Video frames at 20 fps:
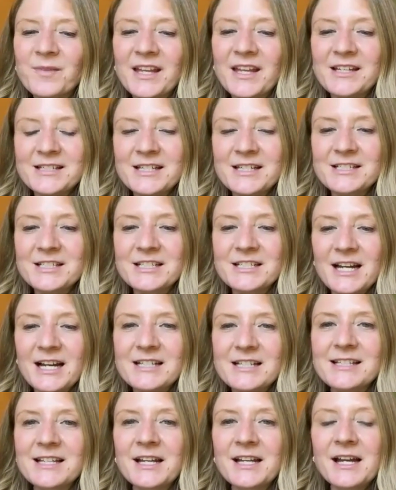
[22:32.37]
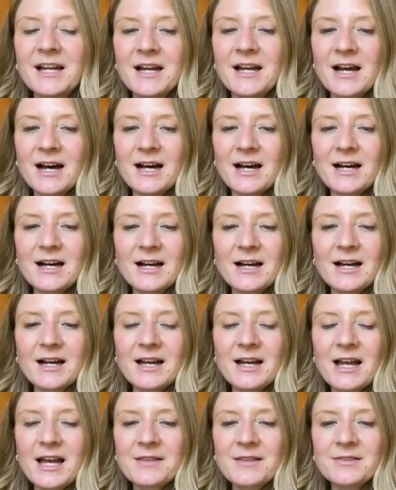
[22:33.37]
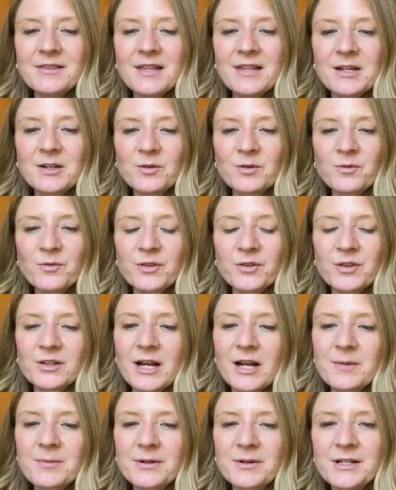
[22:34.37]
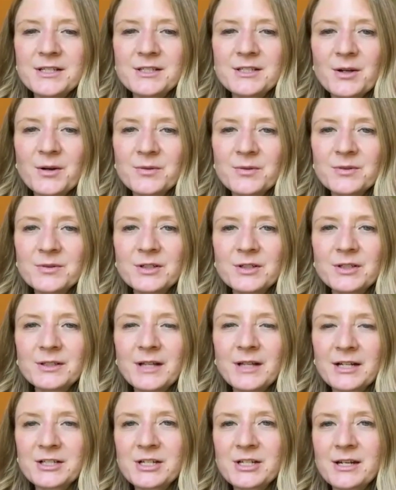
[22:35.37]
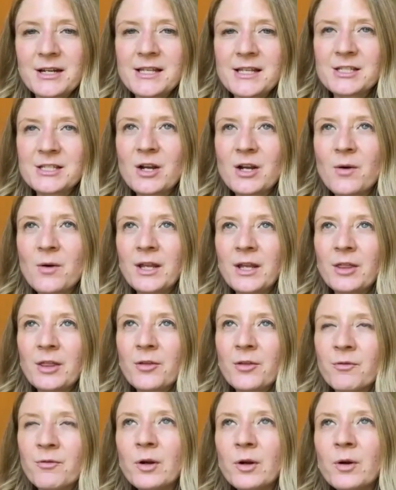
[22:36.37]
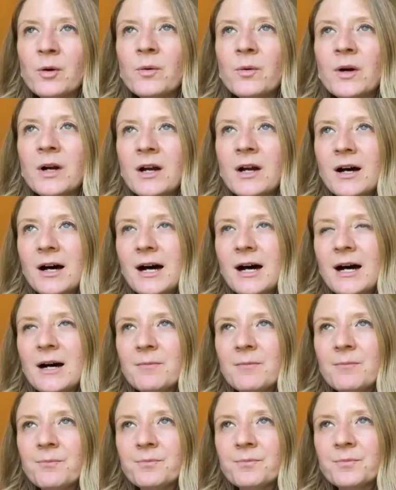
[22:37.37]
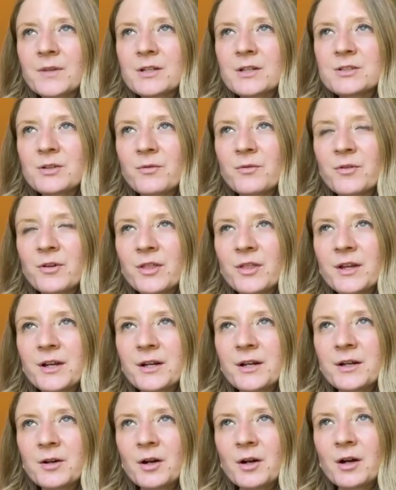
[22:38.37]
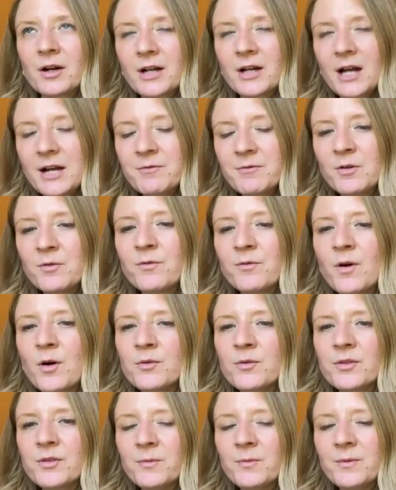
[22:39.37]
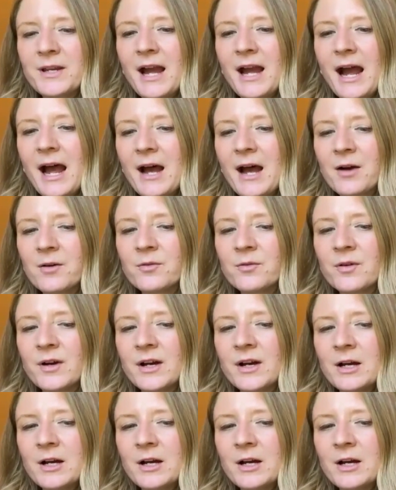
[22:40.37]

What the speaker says: in digitizing. And then for the library's own collection, it's going through, so for the archival phone that we have,